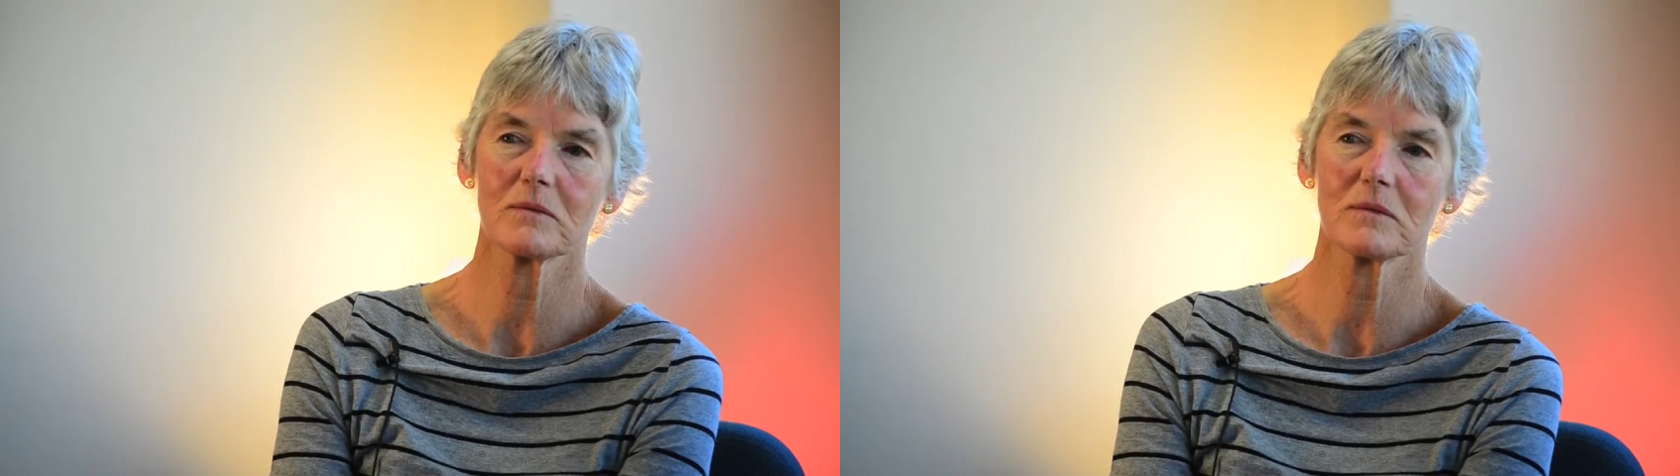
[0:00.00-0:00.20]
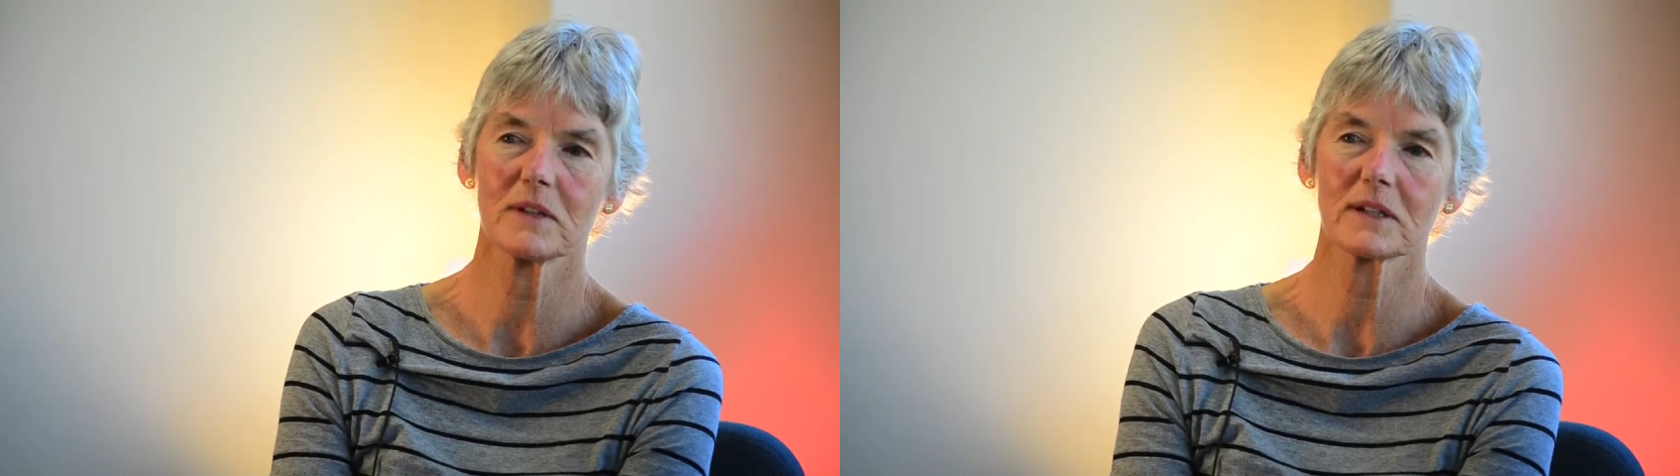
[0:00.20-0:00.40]

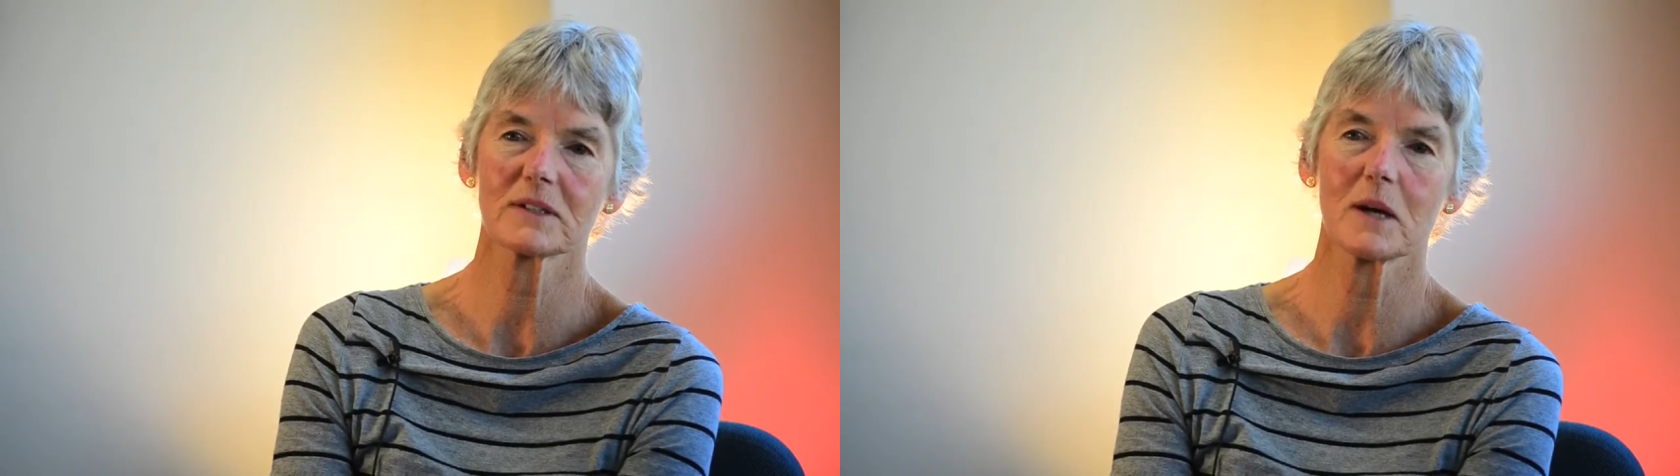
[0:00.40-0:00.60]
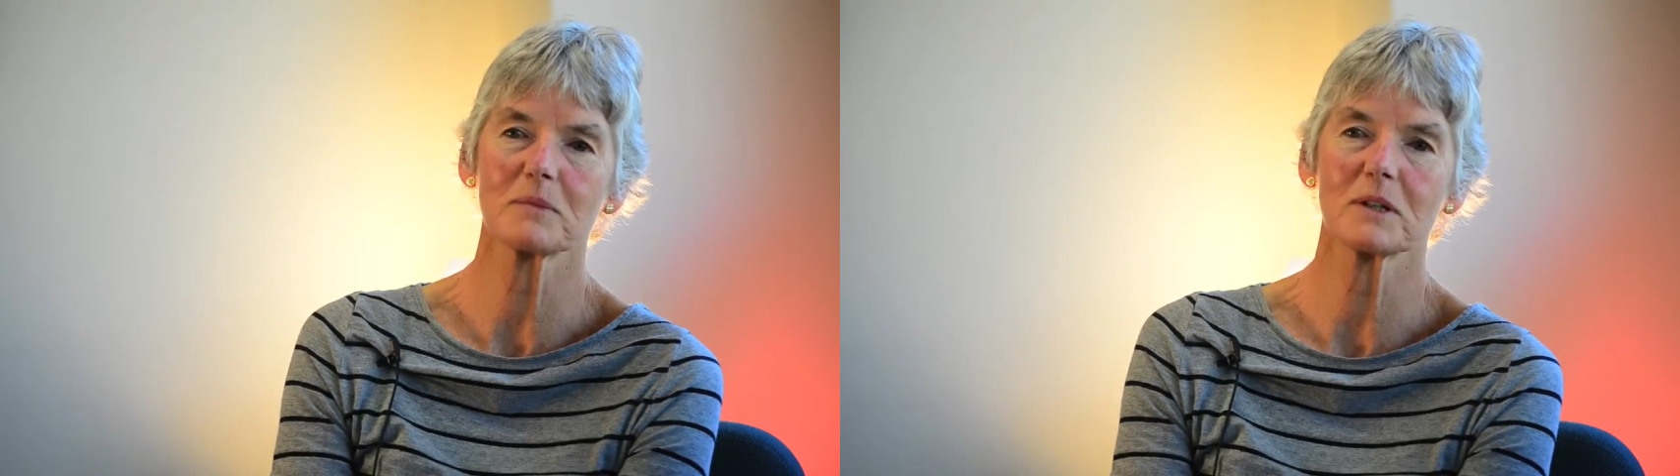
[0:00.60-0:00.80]

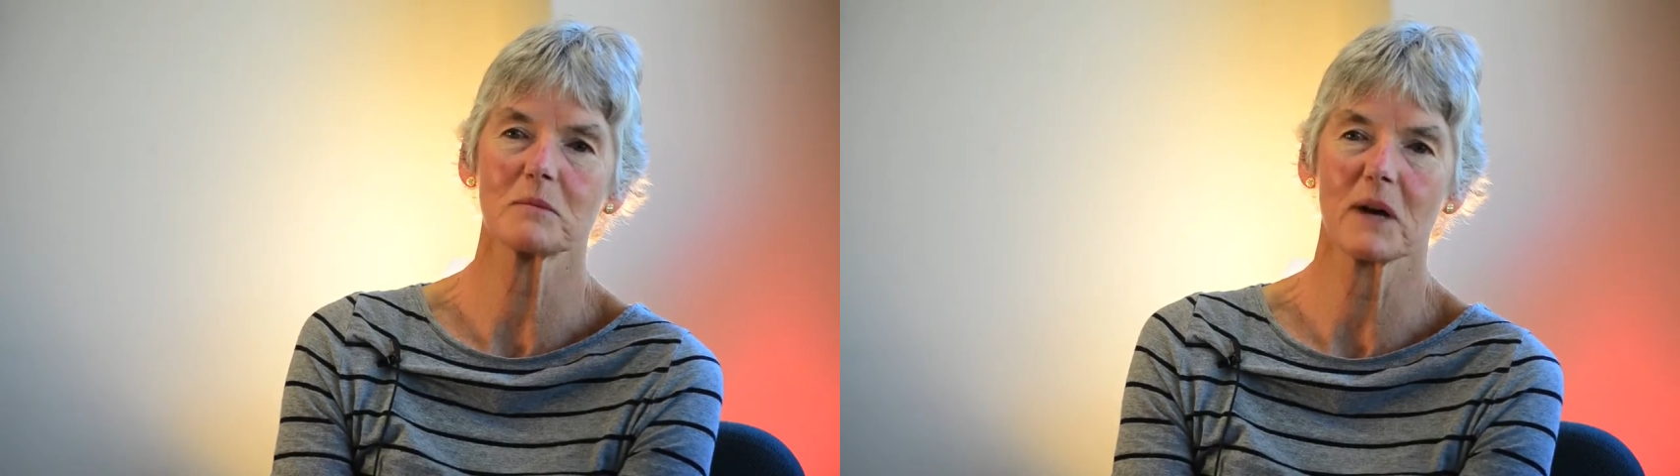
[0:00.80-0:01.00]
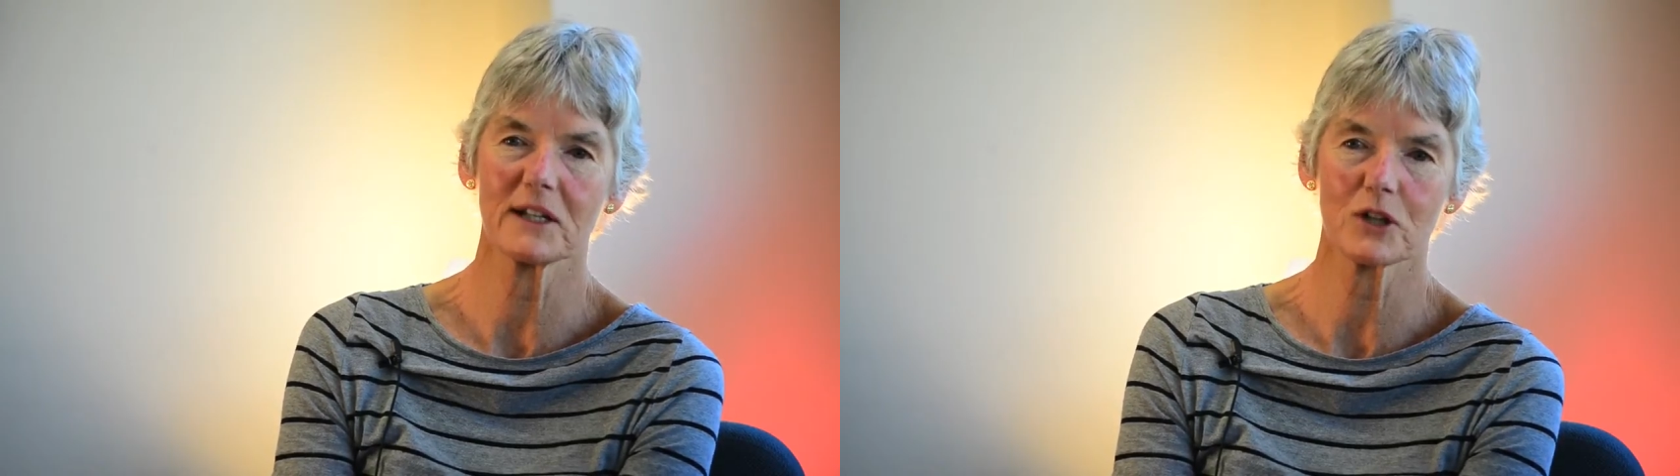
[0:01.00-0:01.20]
accepted
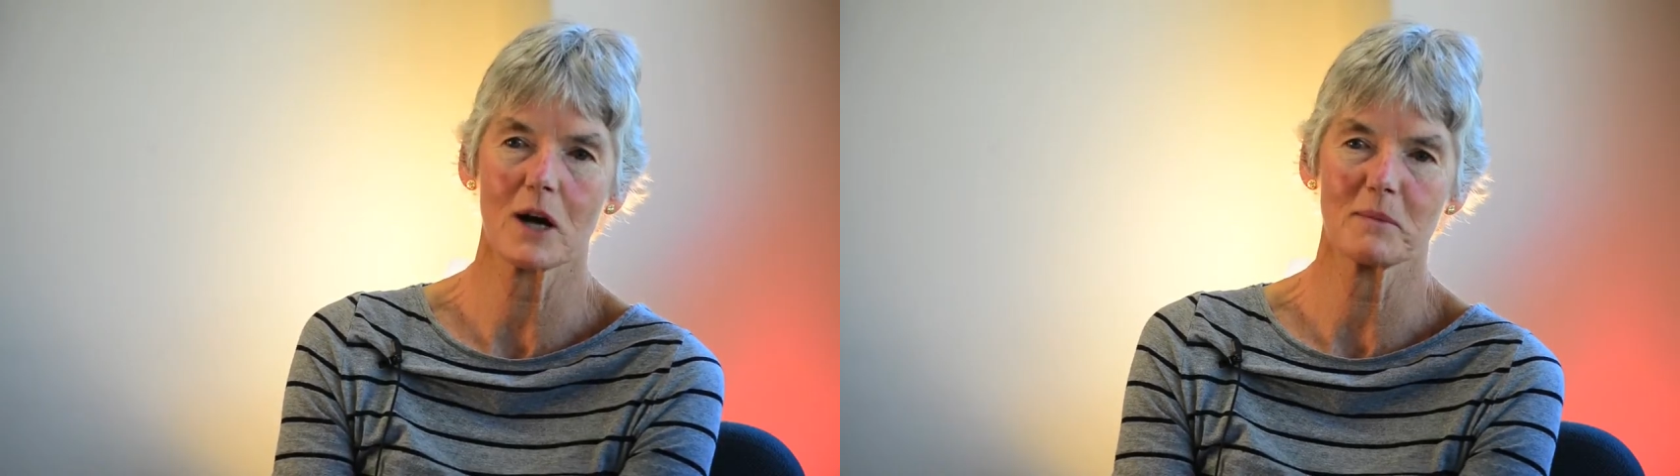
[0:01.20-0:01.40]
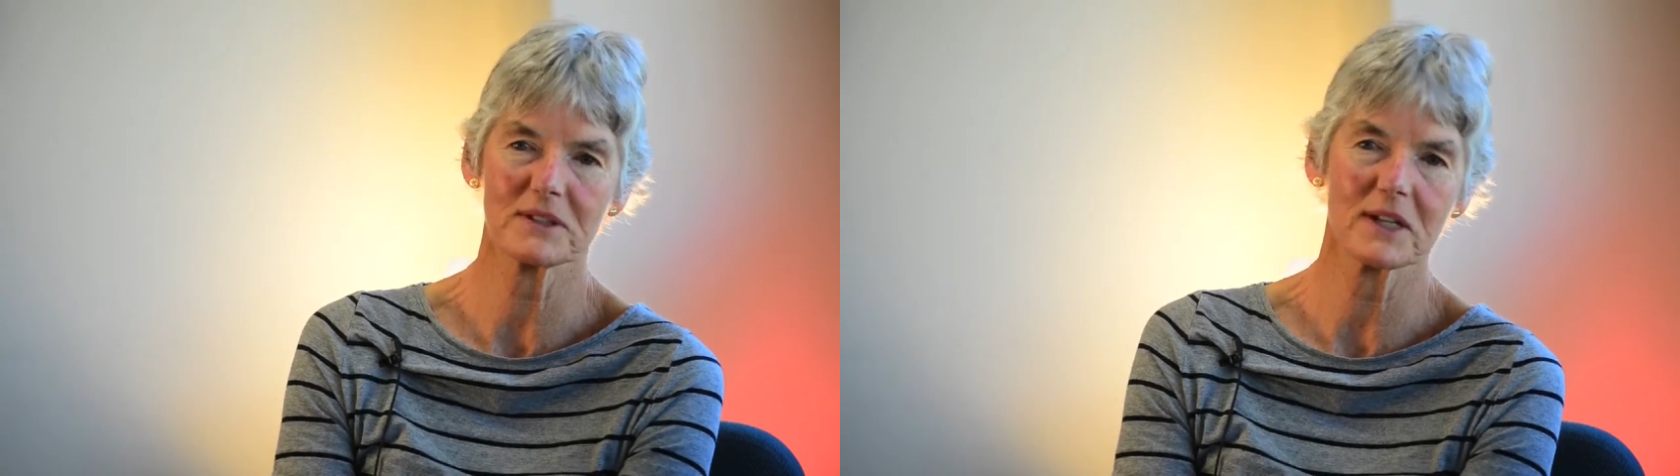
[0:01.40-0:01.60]
my job at